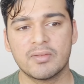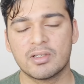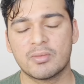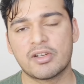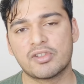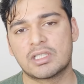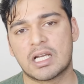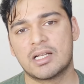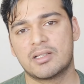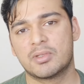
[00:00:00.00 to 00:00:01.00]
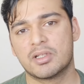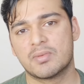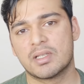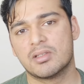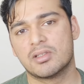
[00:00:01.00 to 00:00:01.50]
even know where to start, because
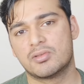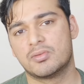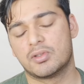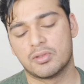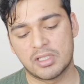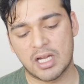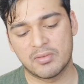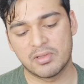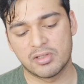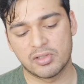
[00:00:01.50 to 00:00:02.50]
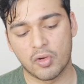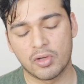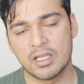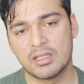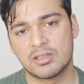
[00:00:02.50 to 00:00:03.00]
whether to start with the
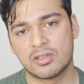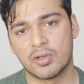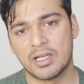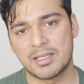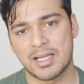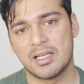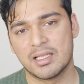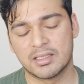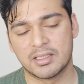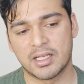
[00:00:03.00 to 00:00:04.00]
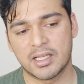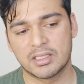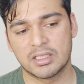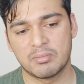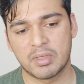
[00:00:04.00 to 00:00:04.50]
story, the storytelling, the direction.